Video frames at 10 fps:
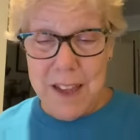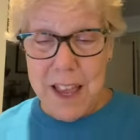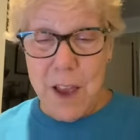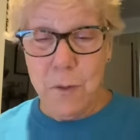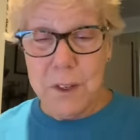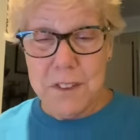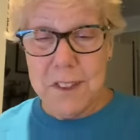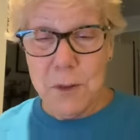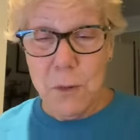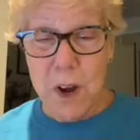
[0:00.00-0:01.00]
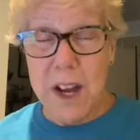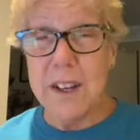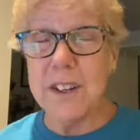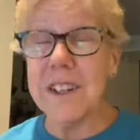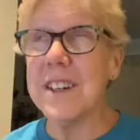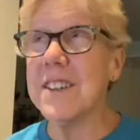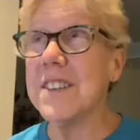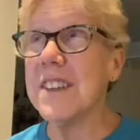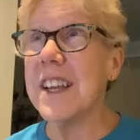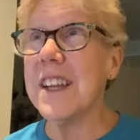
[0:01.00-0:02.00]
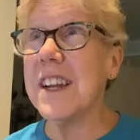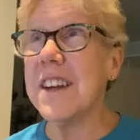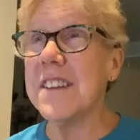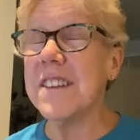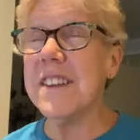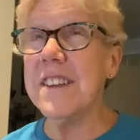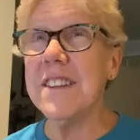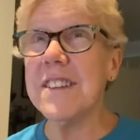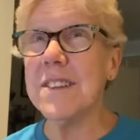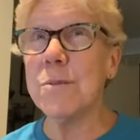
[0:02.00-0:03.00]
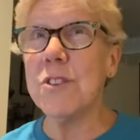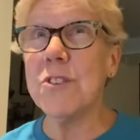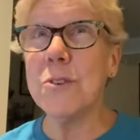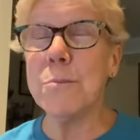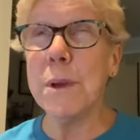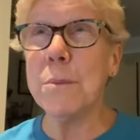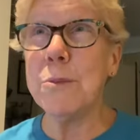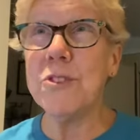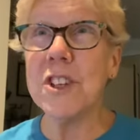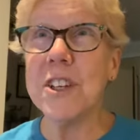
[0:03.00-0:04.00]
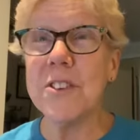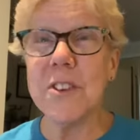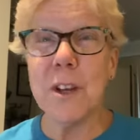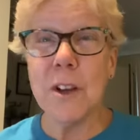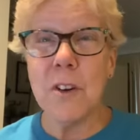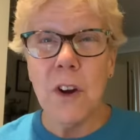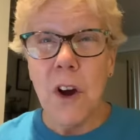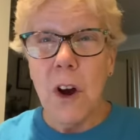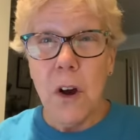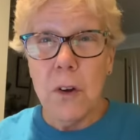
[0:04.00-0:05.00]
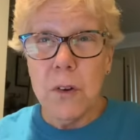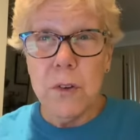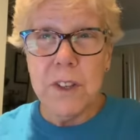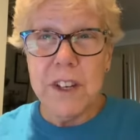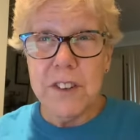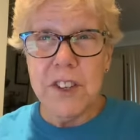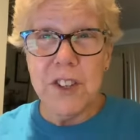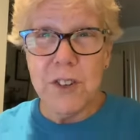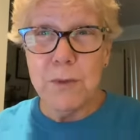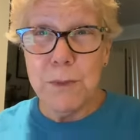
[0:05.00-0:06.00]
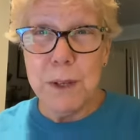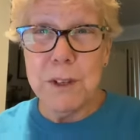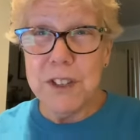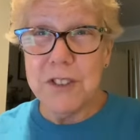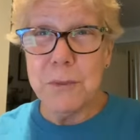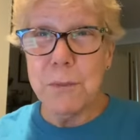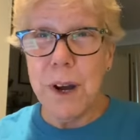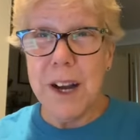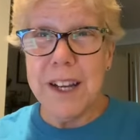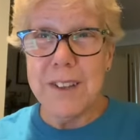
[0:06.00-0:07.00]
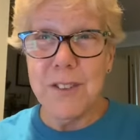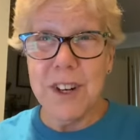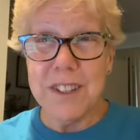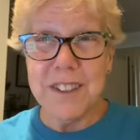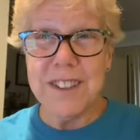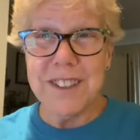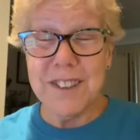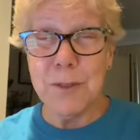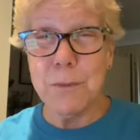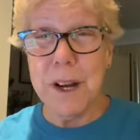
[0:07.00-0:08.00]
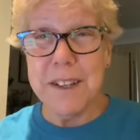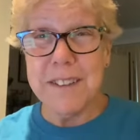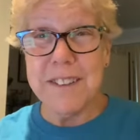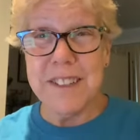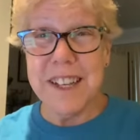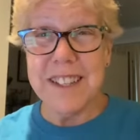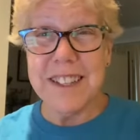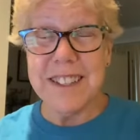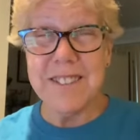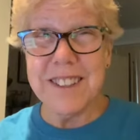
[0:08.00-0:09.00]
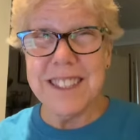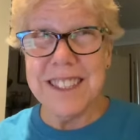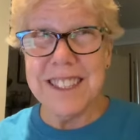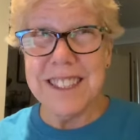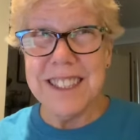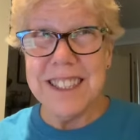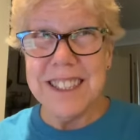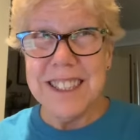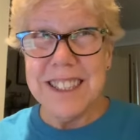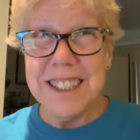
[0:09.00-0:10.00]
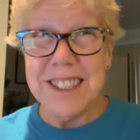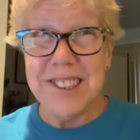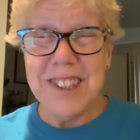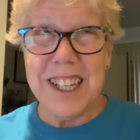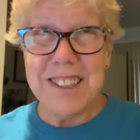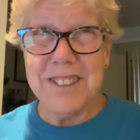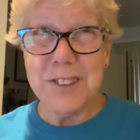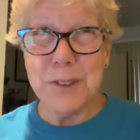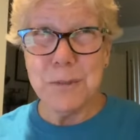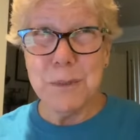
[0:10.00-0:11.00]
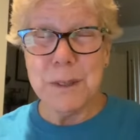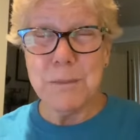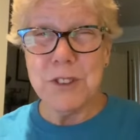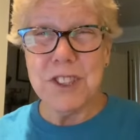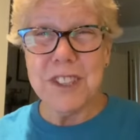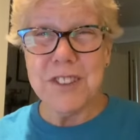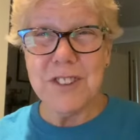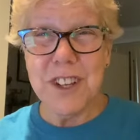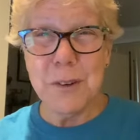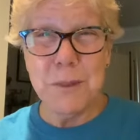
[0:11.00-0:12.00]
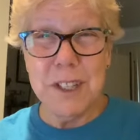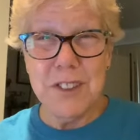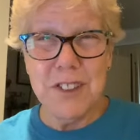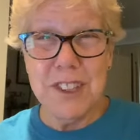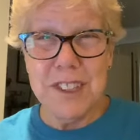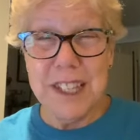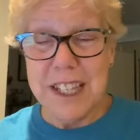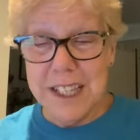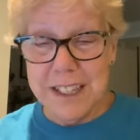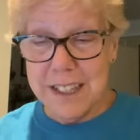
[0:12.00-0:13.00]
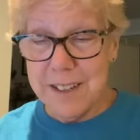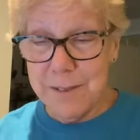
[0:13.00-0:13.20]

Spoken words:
and once in a while I'll say, I see some salt and pepper shakers. I go, oh, they're cute. Maybe I should buy one or buy a set. And I'm saying, you have salt and pepper shakers. How many do you need?